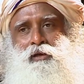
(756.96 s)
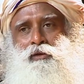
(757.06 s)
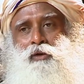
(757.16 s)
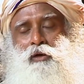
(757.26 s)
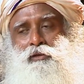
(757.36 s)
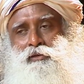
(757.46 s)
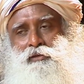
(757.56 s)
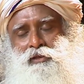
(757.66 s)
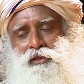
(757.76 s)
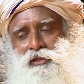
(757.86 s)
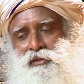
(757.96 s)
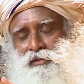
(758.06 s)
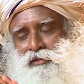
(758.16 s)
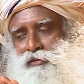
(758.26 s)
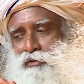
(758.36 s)
Not
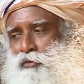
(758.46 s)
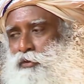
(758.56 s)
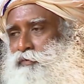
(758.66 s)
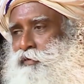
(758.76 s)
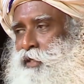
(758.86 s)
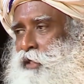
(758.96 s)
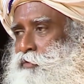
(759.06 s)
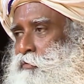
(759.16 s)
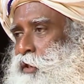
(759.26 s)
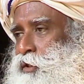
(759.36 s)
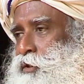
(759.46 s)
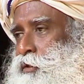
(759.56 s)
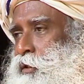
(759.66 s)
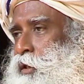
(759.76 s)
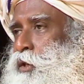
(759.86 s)
these tools for
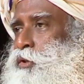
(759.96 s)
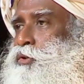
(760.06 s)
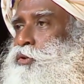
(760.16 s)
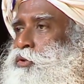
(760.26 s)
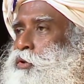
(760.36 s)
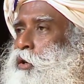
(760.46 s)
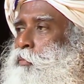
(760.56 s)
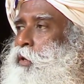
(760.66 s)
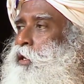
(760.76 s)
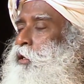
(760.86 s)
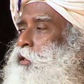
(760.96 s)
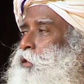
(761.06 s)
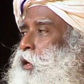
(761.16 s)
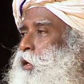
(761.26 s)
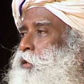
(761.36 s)
transformation should not be in
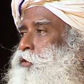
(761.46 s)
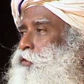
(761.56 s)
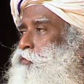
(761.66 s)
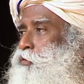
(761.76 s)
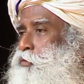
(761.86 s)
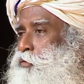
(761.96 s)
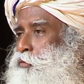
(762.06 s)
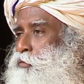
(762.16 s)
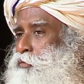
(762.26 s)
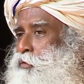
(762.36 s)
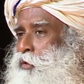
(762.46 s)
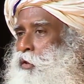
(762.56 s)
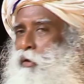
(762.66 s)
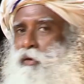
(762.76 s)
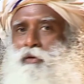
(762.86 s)
the hands of a guru
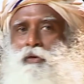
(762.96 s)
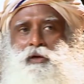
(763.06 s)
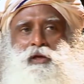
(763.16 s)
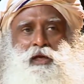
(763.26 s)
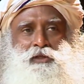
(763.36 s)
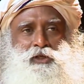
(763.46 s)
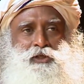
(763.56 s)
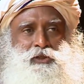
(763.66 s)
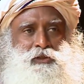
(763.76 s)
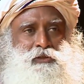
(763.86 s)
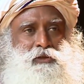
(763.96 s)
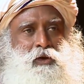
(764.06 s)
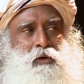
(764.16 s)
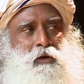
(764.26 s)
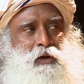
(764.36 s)
or an organization
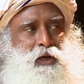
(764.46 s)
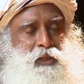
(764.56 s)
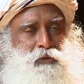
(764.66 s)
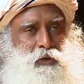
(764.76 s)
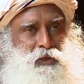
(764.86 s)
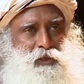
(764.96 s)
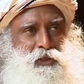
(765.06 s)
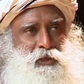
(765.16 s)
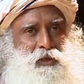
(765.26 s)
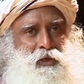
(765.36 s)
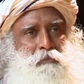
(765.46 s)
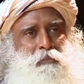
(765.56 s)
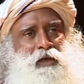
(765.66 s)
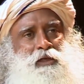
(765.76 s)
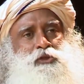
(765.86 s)
or an authority,
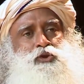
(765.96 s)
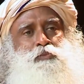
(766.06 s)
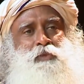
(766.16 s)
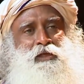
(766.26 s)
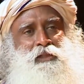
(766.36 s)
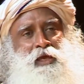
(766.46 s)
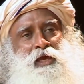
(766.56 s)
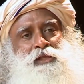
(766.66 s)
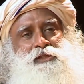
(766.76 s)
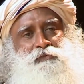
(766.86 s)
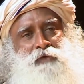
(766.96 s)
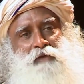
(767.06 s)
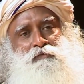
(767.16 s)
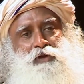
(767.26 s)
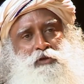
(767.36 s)
but it should be in the hands of
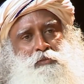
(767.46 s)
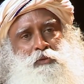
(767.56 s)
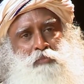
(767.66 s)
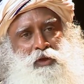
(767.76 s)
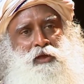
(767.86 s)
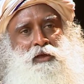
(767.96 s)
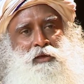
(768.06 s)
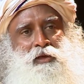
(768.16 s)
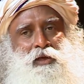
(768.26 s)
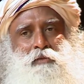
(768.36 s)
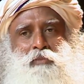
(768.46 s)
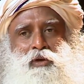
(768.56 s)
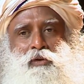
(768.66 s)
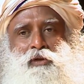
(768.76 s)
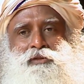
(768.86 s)
every human being
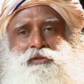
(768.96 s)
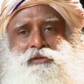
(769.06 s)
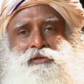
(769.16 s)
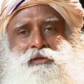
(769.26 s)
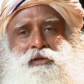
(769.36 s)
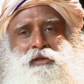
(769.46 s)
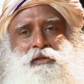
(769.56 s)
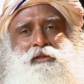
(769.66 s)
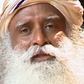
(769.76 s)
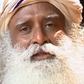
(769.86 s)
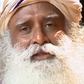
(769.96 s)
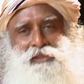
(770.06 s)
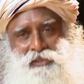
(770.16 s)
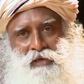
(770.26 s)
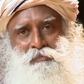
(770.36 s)
because this is
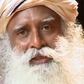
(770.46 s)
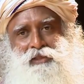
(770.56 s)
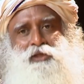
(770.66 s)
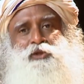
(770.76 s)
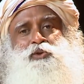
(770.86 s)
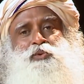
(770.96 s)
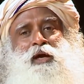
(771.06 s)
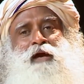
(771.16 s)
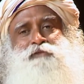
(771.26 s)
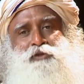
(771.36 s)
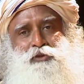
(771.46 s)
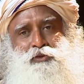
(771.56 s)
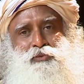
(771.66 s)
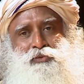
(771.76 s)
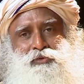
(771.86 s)
something that you have to
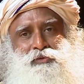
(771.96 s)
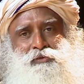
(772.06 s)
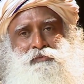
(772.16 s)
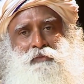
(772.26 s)
use.